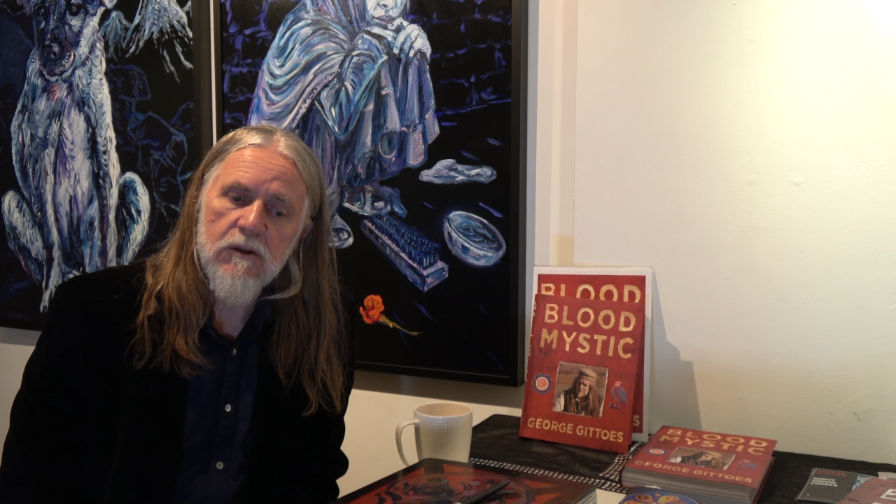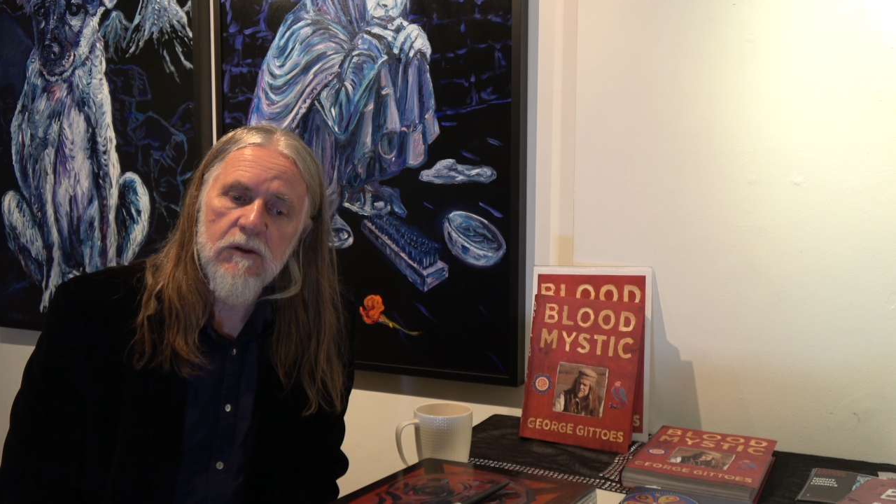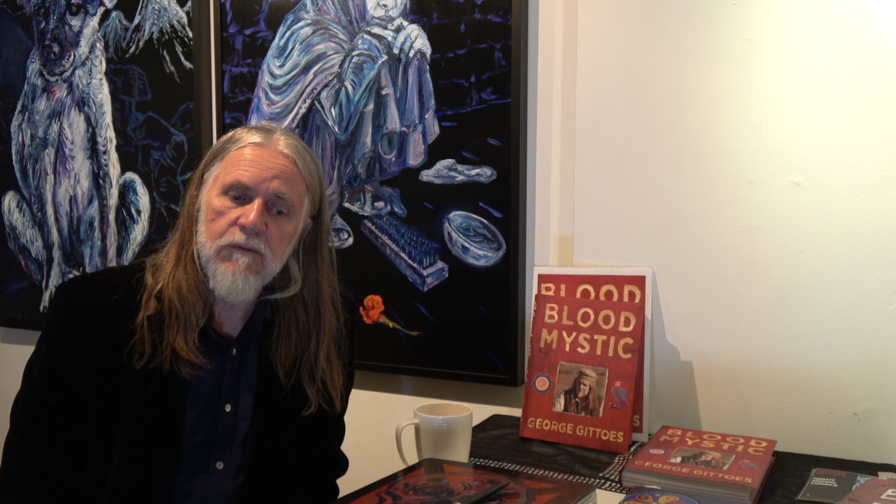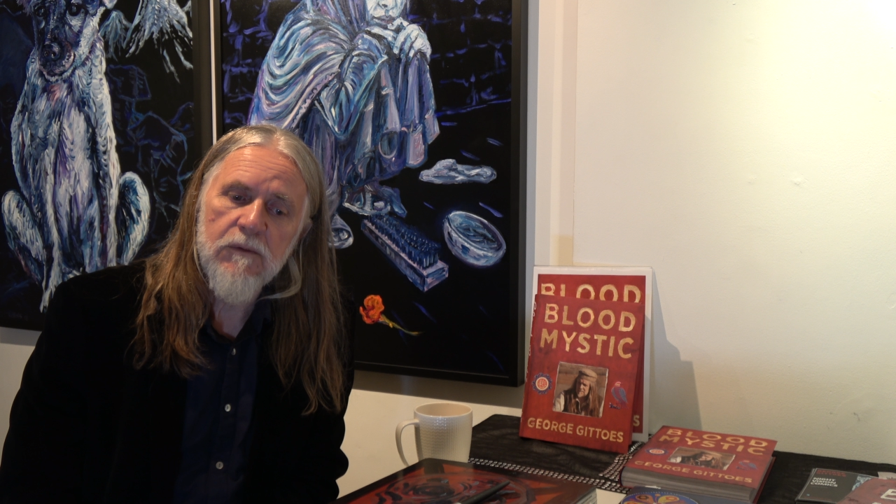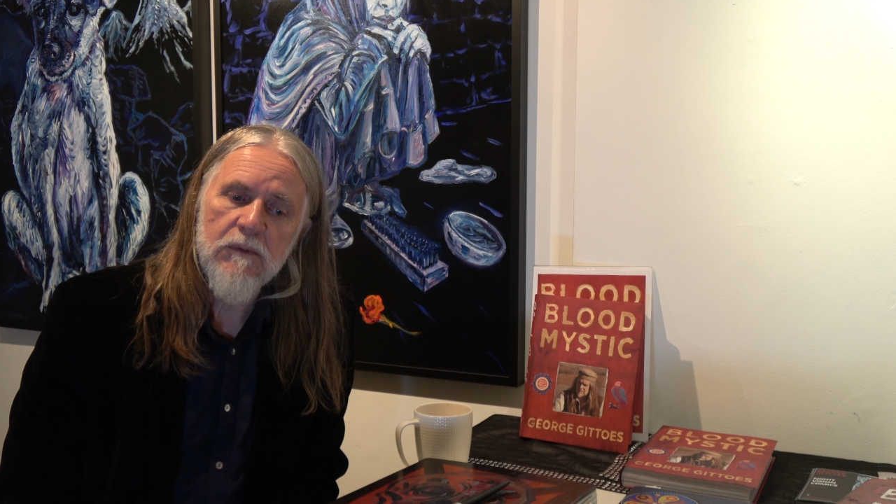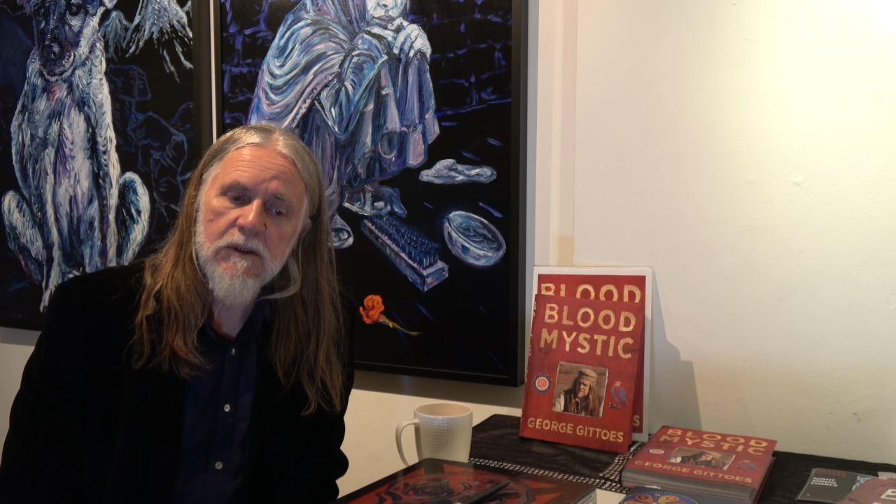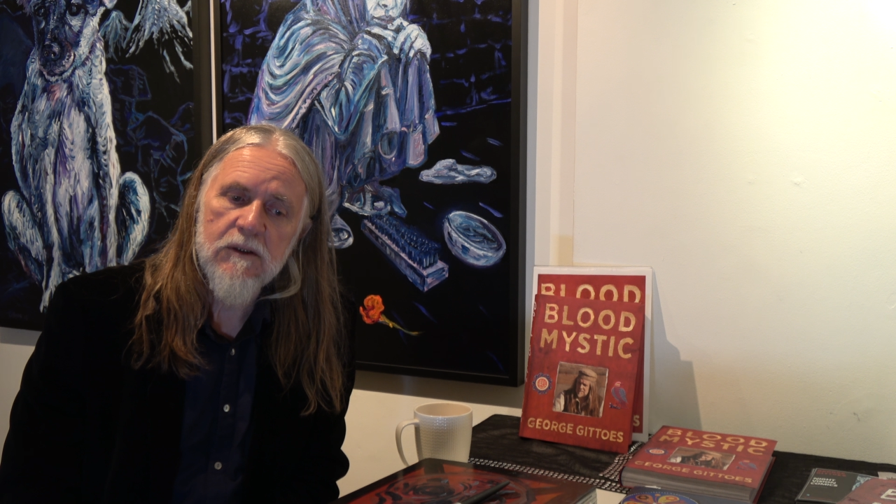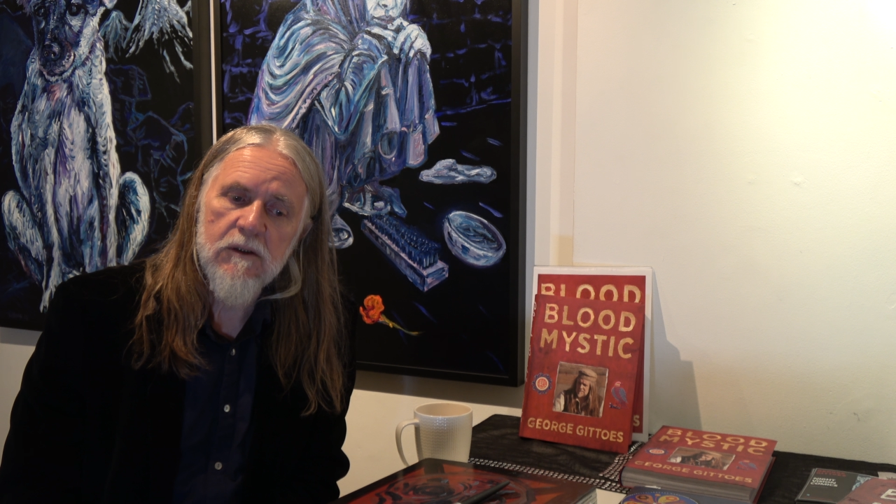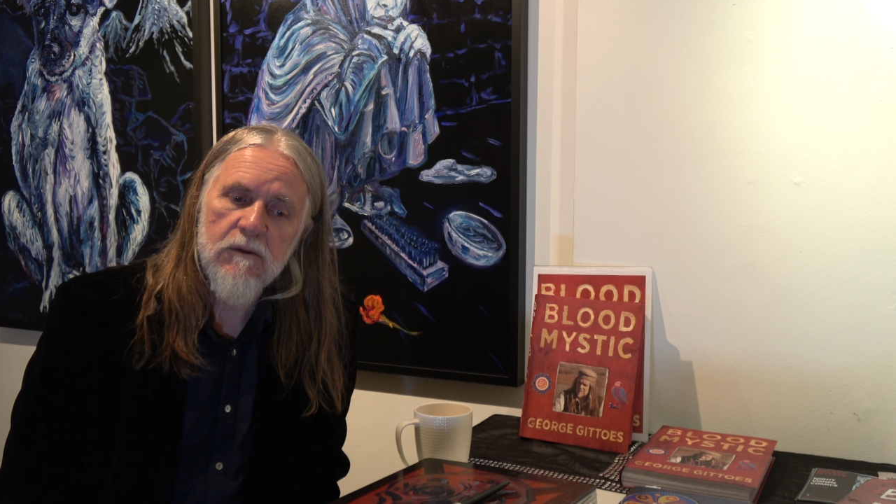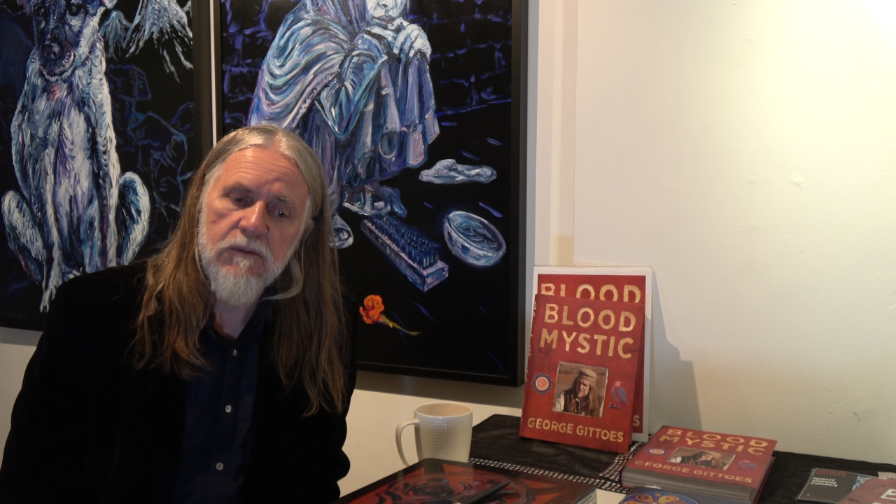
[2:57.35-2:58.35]
do for
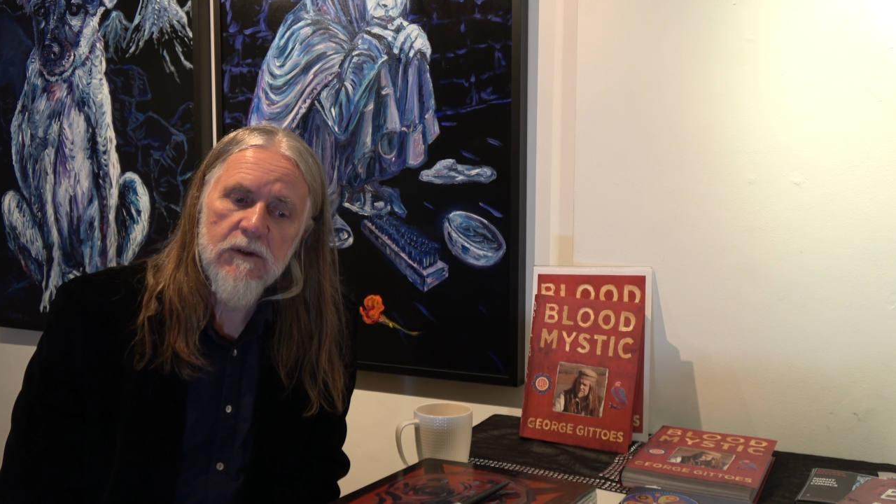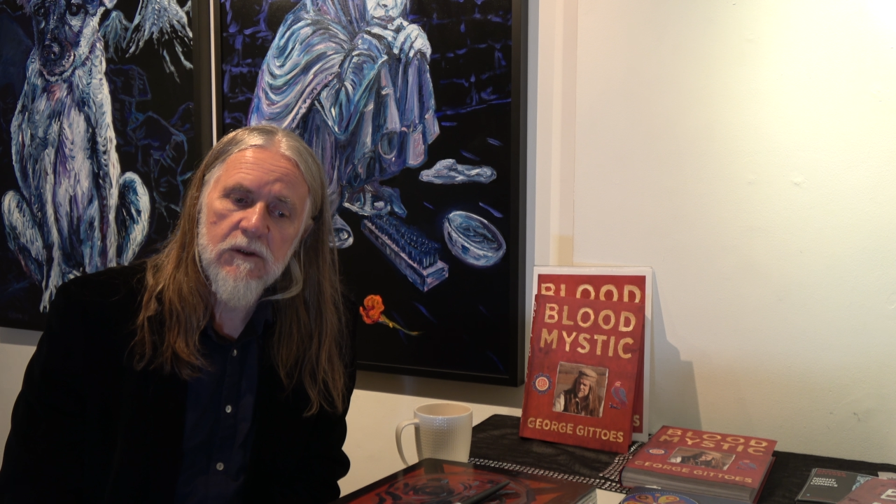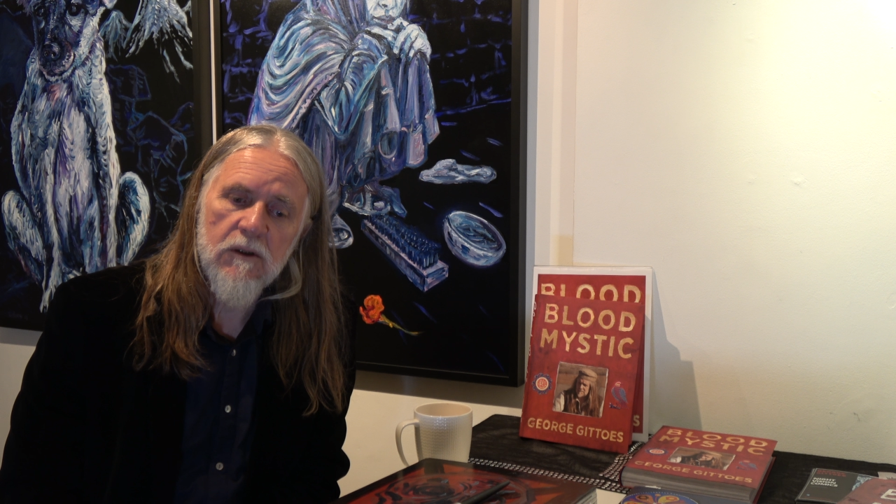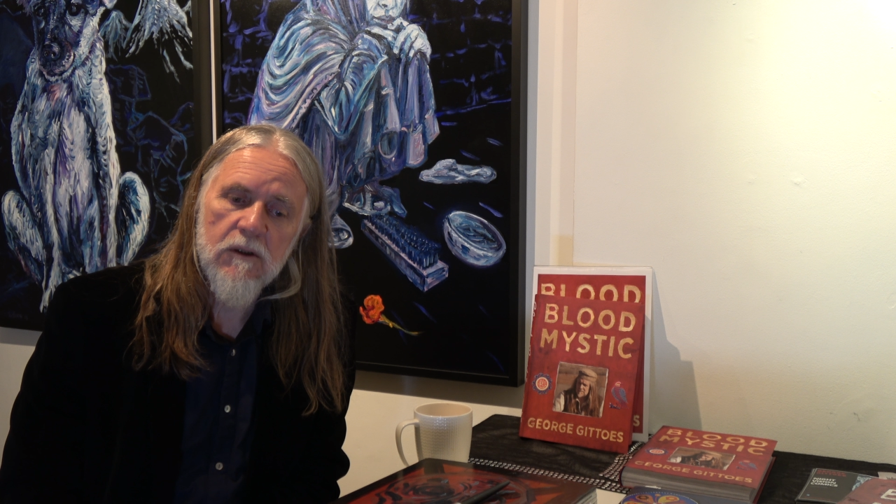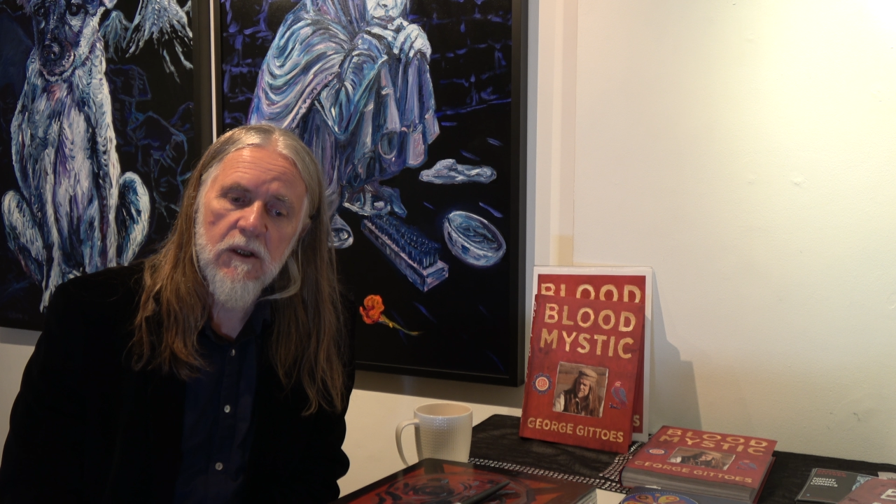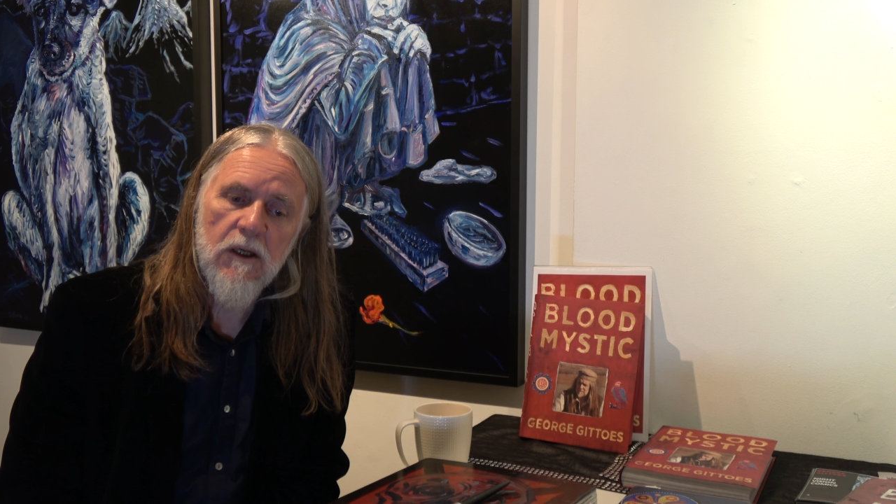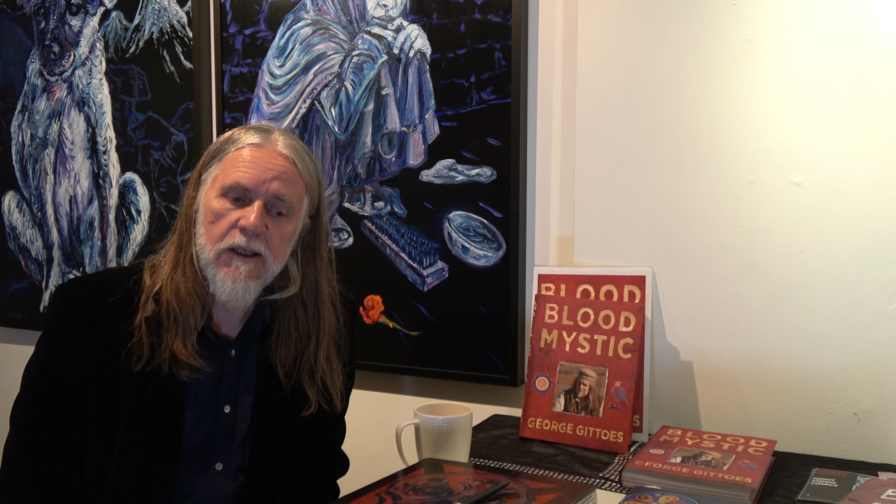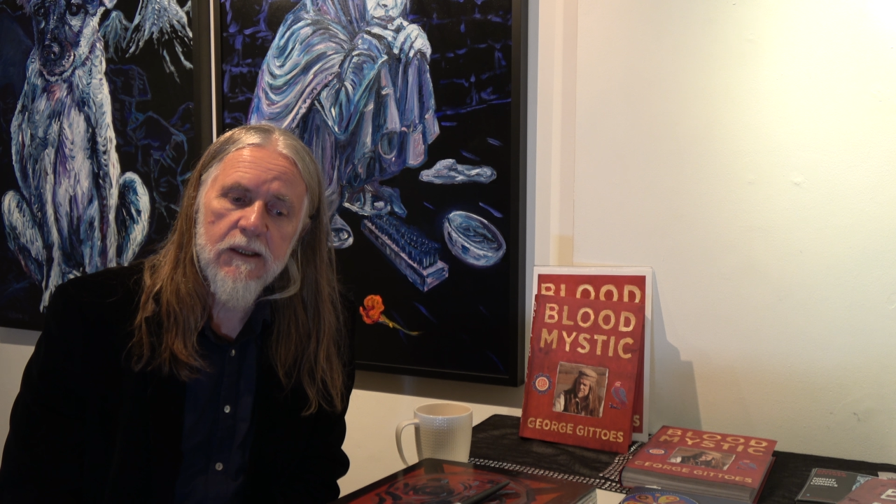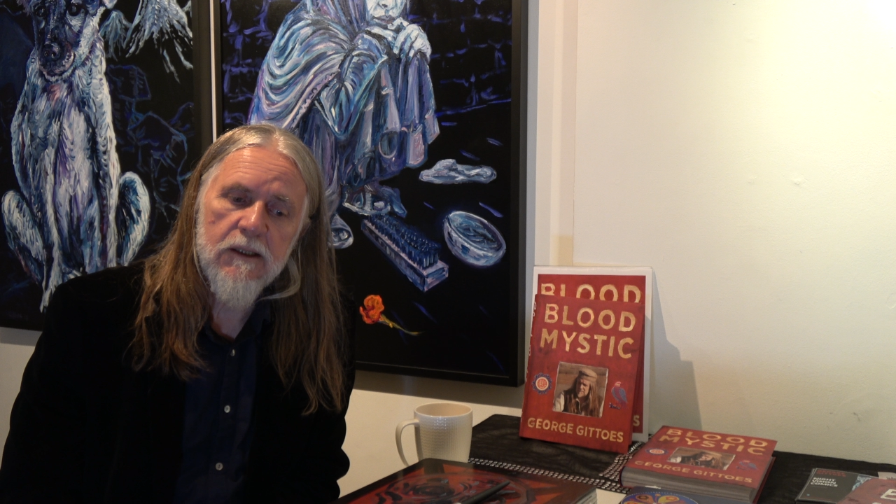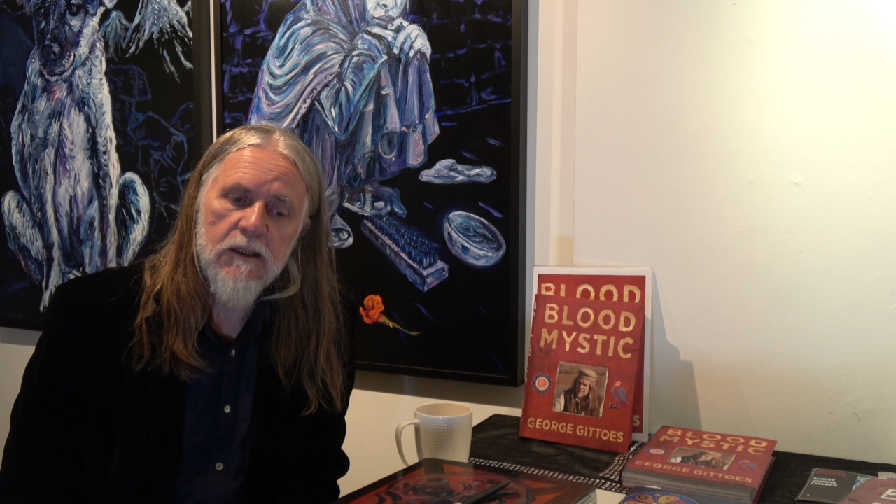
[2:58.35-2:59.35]
myself is not
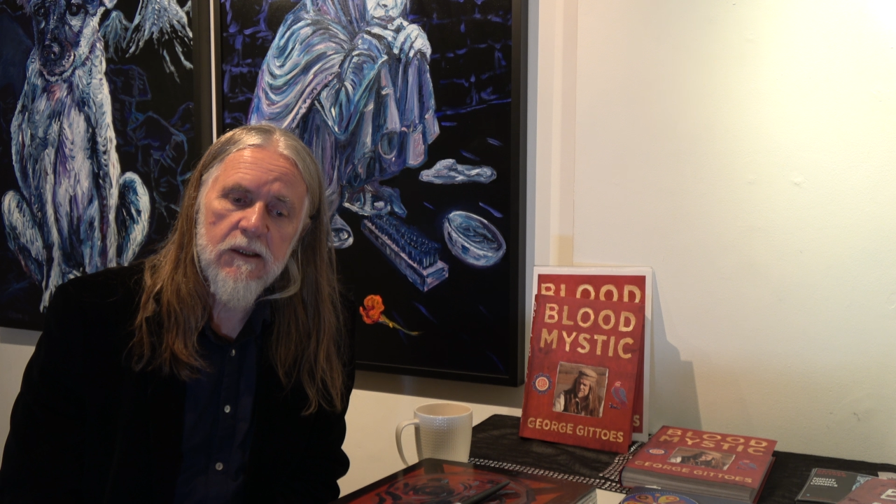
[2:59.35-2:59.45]
like